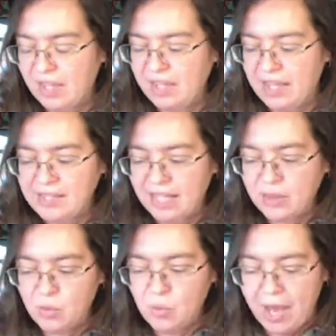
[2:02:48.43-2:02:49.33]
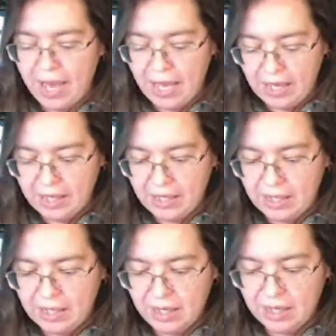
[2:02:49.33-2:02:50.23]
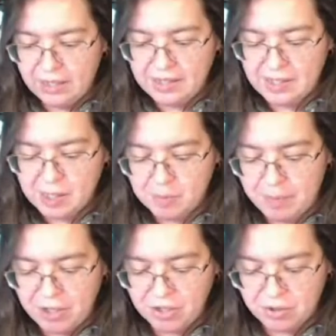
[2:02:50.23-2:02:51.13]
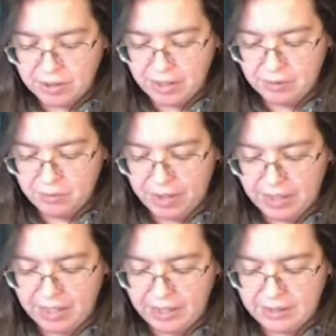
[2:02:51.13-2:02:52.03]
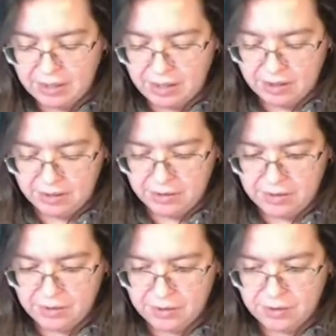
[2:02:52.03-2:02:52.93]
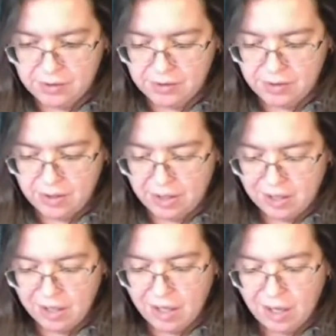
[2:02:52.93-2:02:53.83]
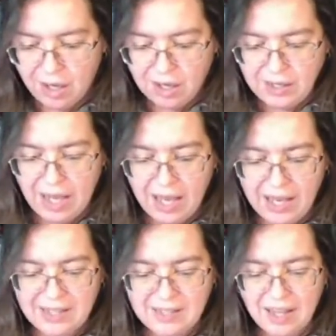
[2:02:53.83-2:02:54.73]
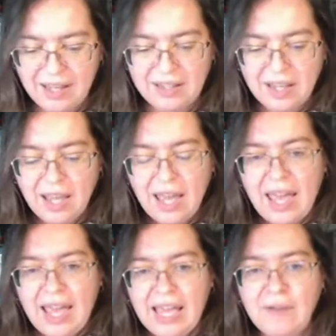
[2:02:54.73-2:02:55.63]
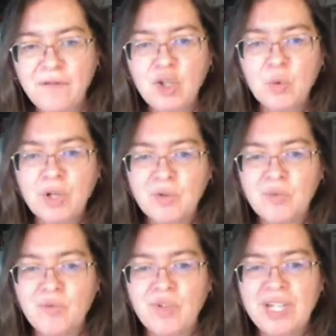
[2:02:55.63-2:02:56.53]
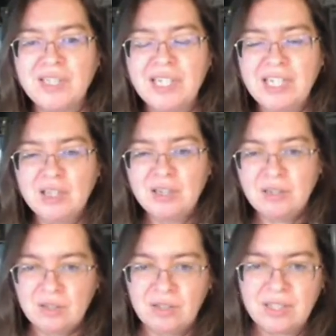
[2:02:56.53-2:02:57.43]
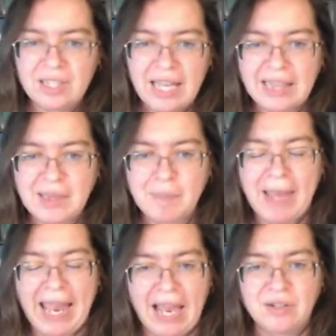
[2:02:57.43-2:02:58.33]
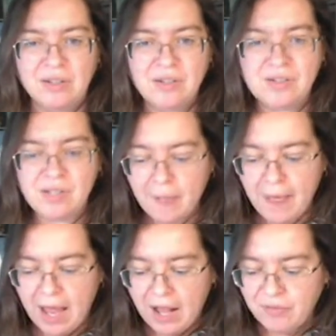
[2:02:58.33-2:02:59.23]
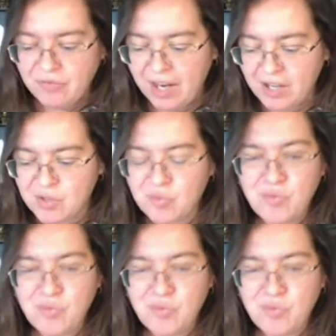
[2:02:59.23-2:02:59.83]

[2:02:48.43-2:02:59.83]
the way, especially when he does, yeah, it's like if you were to really look at the panels, there's really